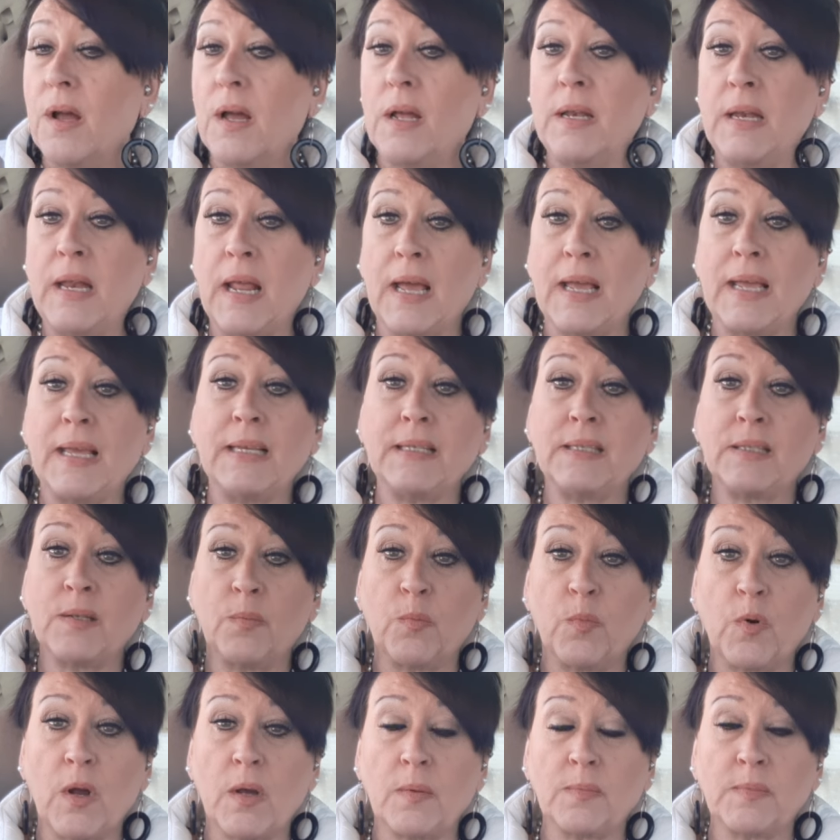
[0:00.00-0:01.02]
now he's
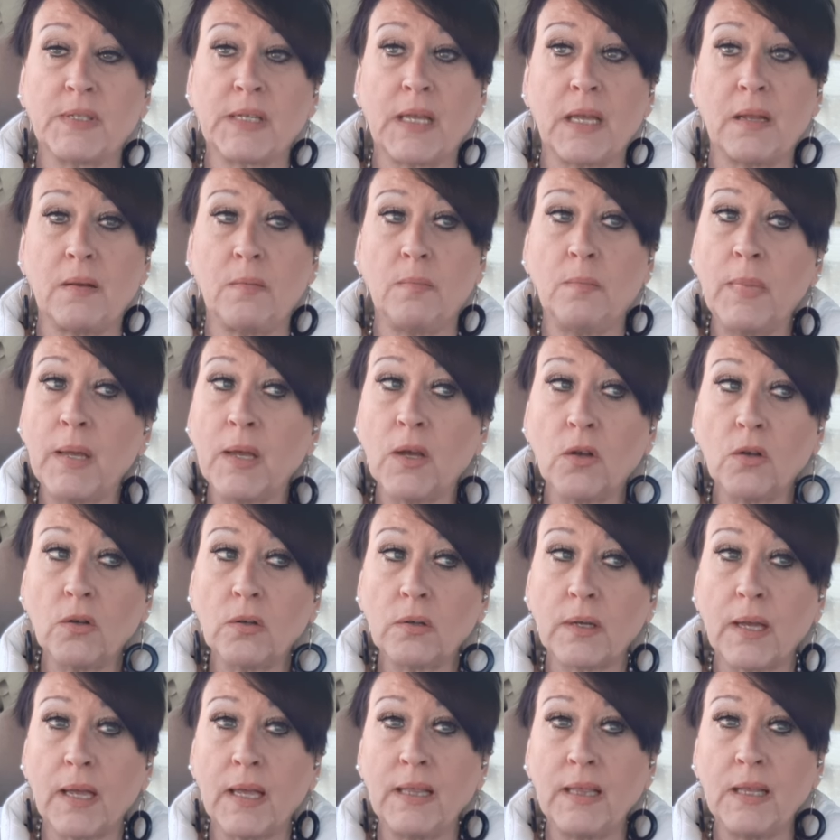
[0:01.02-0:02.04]
in Braum's getting milk
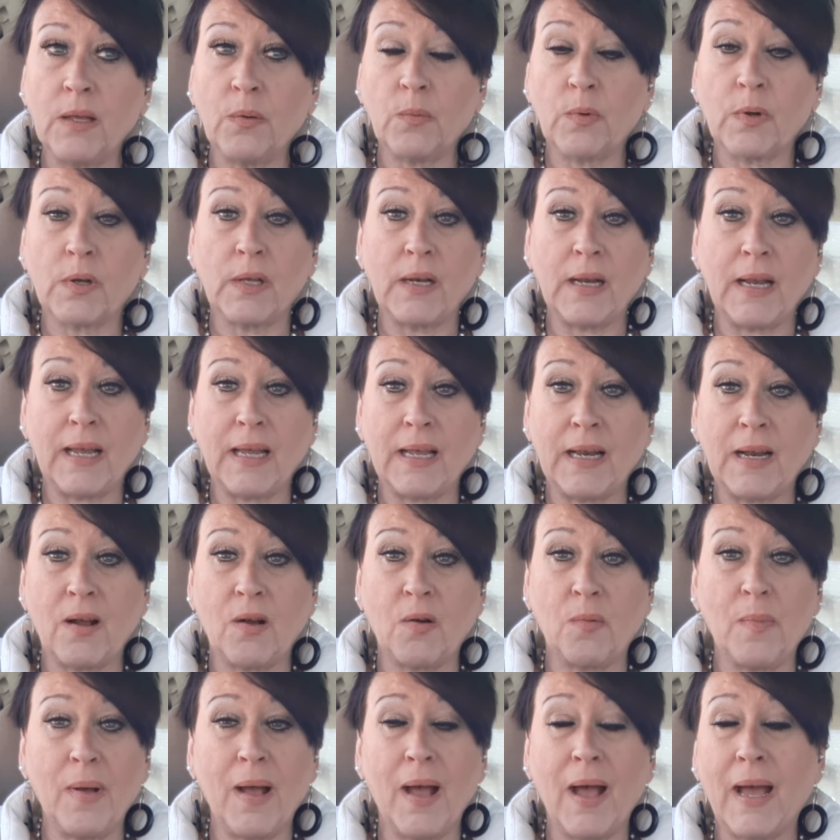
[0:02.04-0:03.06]
and then we're going to head
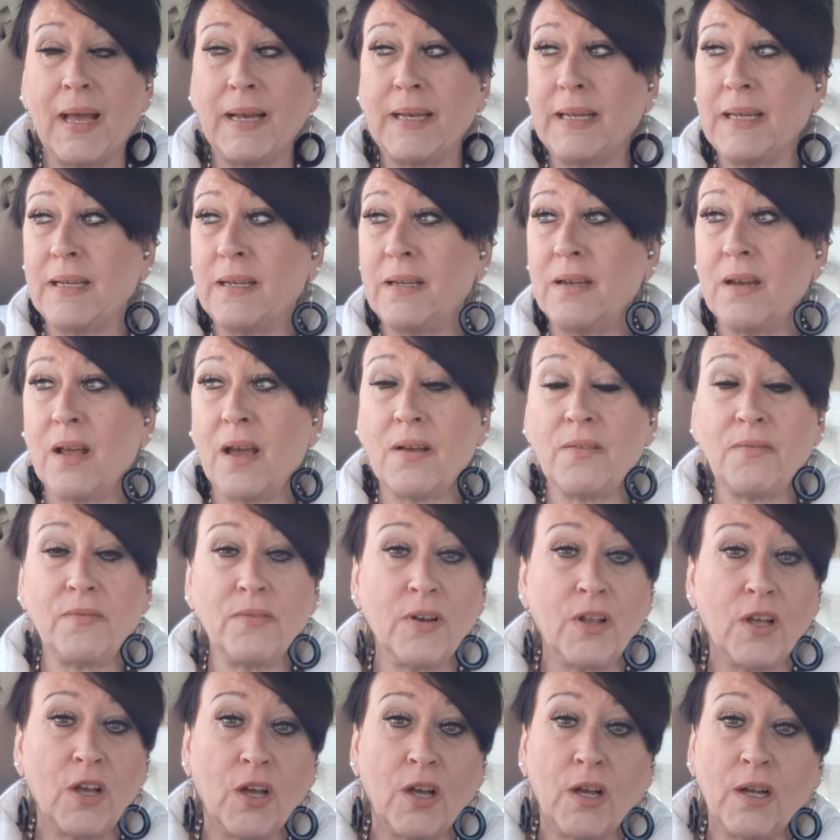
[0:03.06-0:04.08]
home. I did not
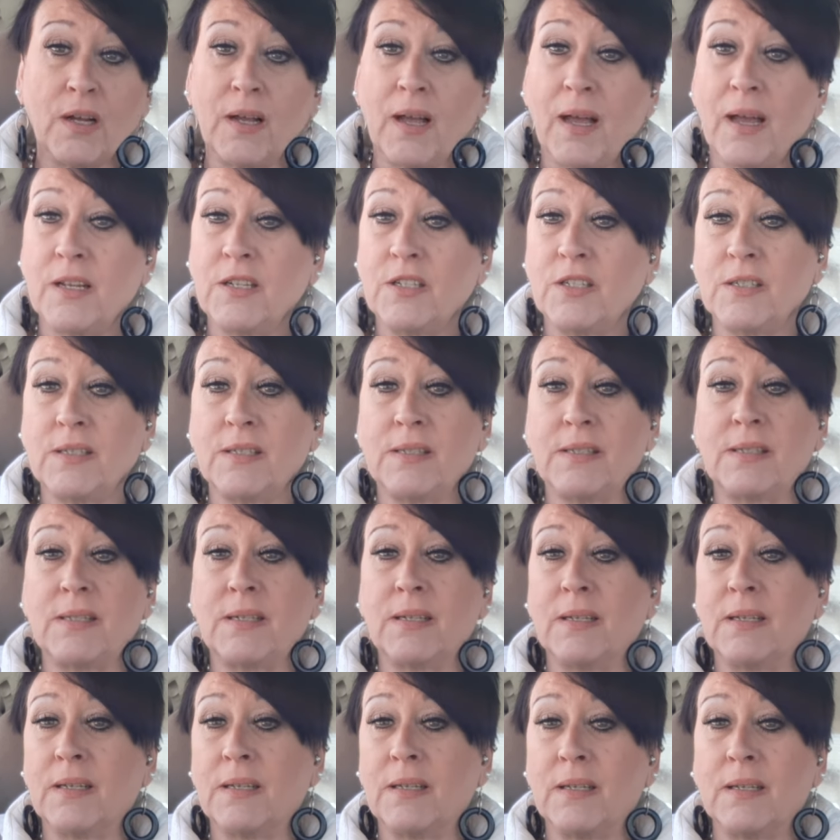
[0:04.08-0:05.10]
vlog. I
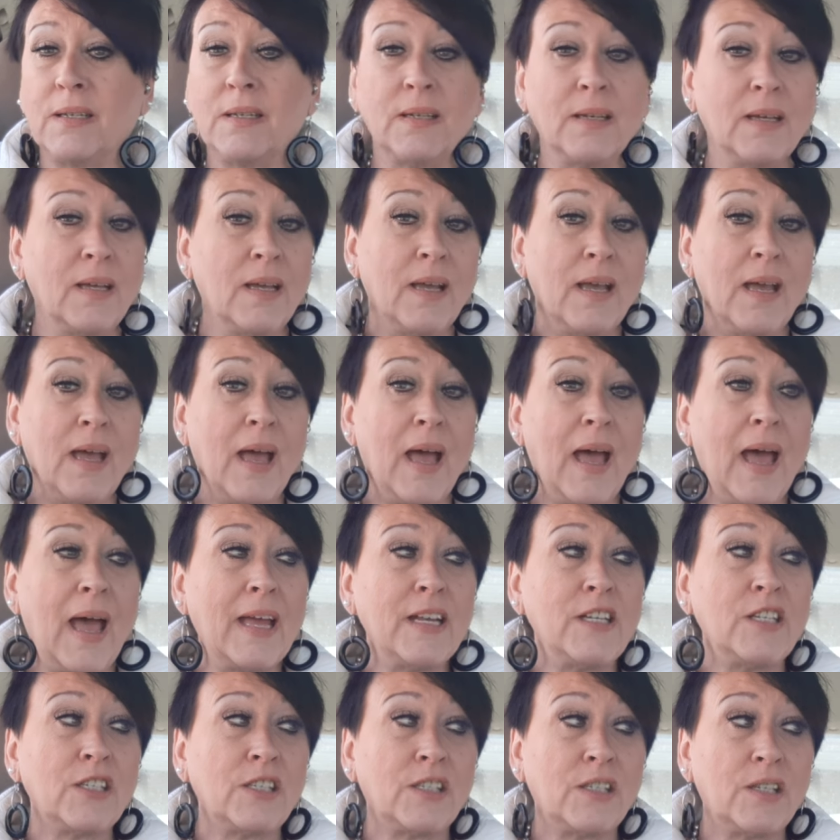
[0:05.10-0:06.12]
just,
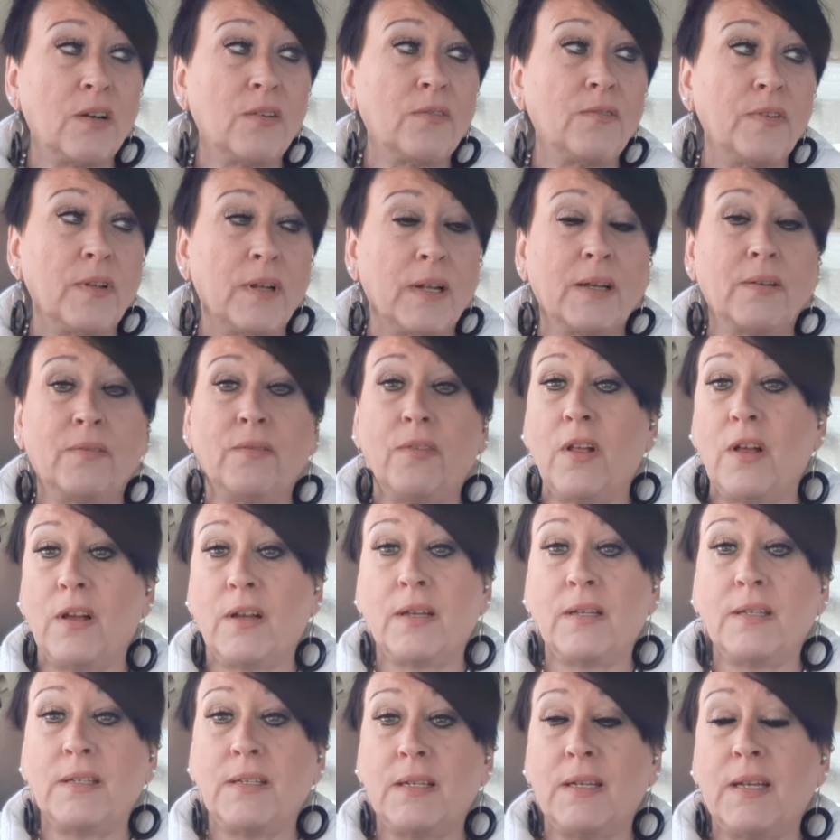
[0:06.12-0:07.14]
I just don't feel like
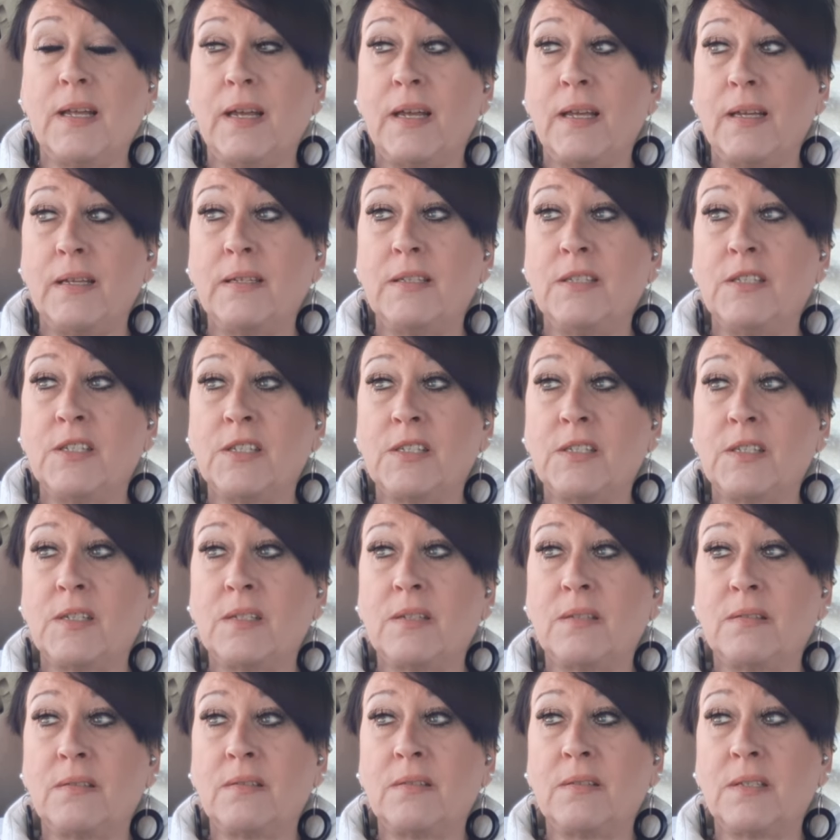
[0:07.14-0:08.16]
vlogging today. Just
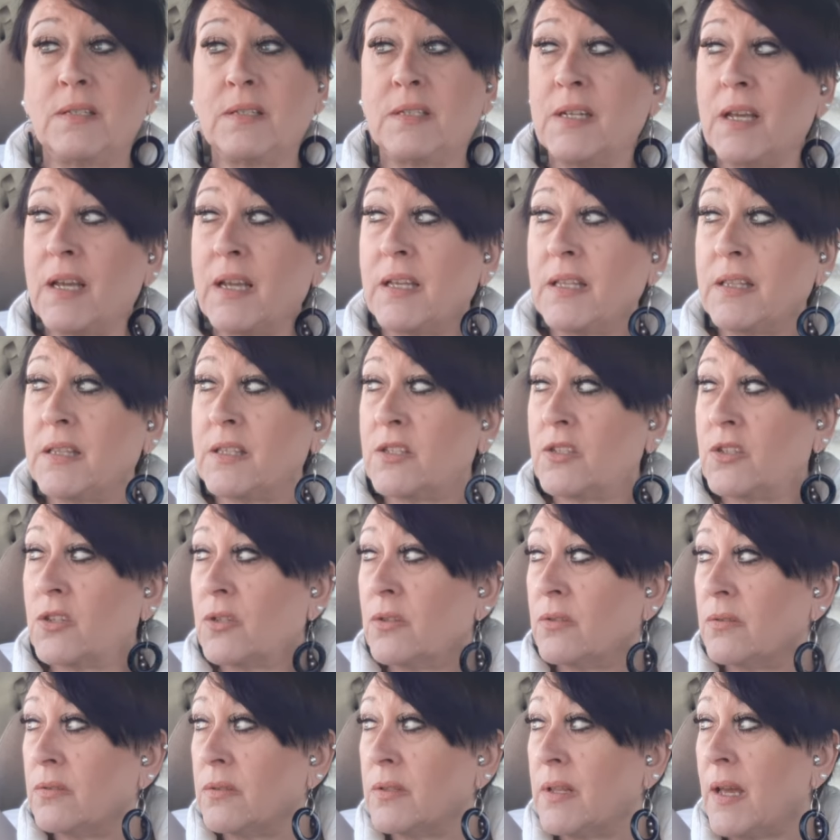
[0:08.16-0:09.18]
to tell you the
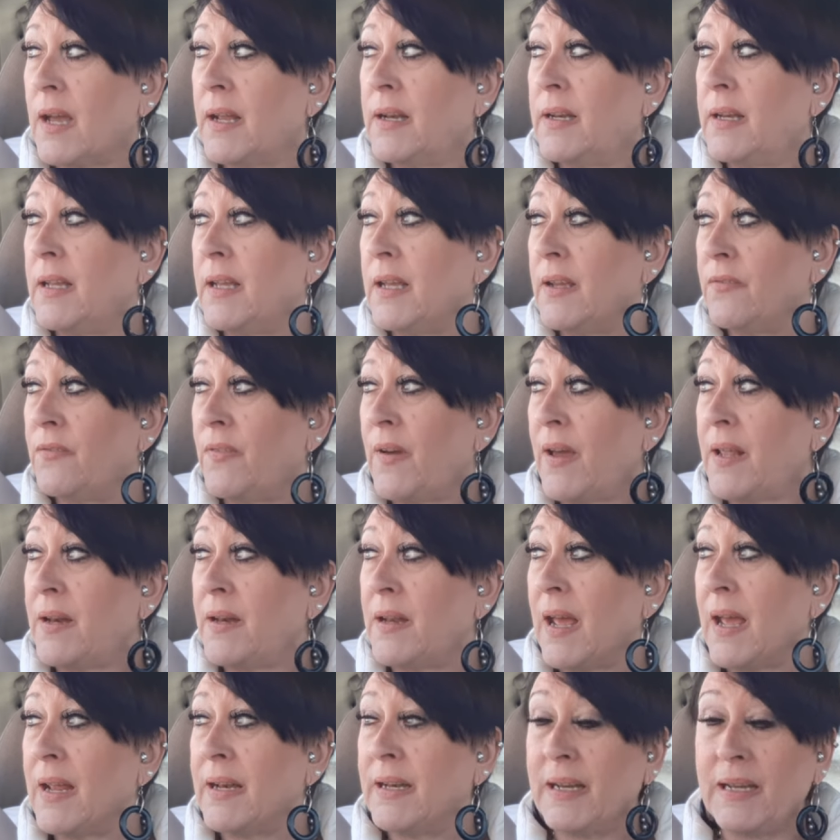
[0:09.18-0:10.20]
truth, I need, if I,
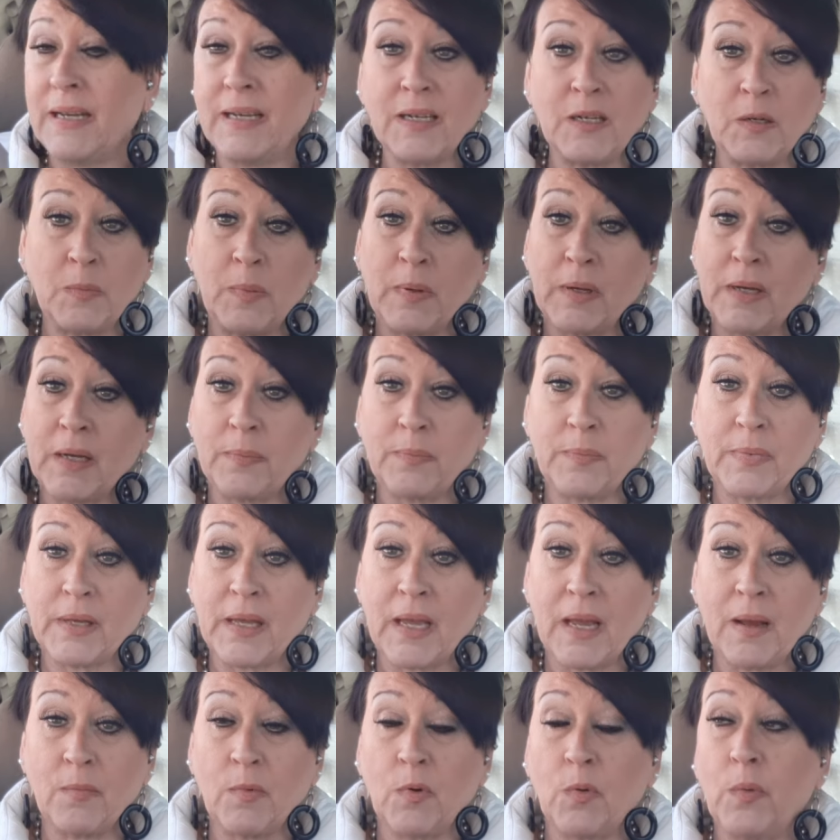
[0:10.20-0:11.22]
I needed to pick up the
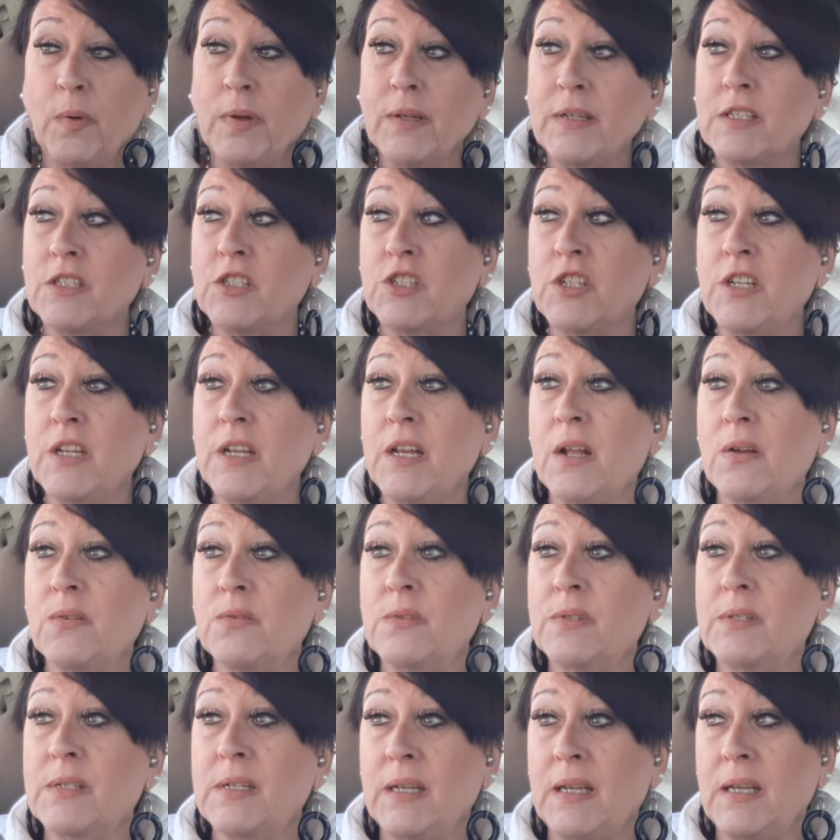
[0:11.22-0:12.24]
camera. We went to
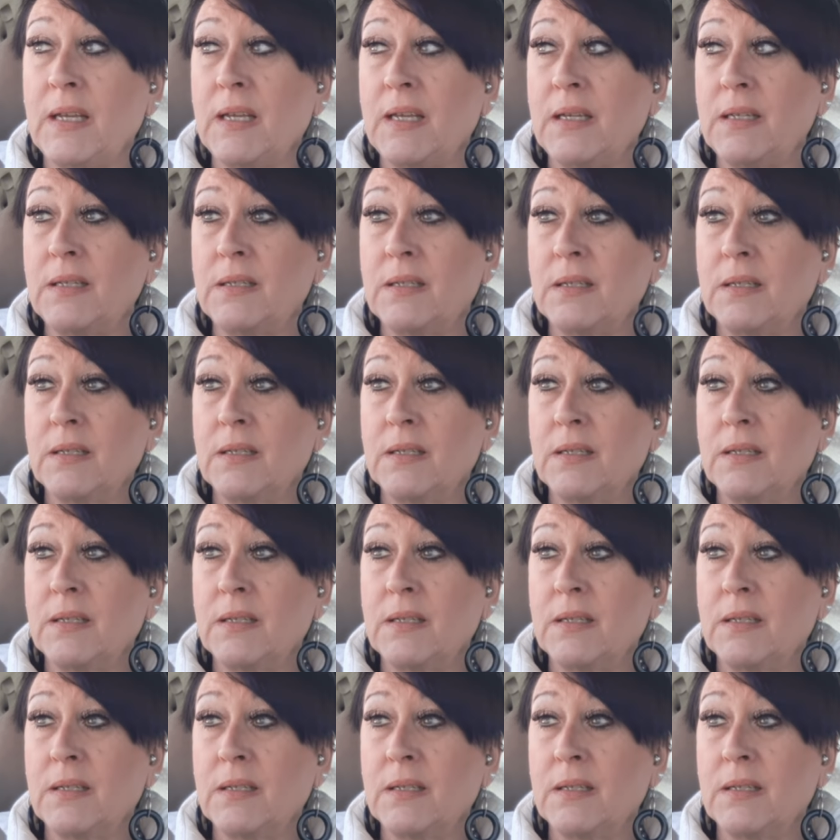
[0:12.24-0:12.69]
Gino's to eat.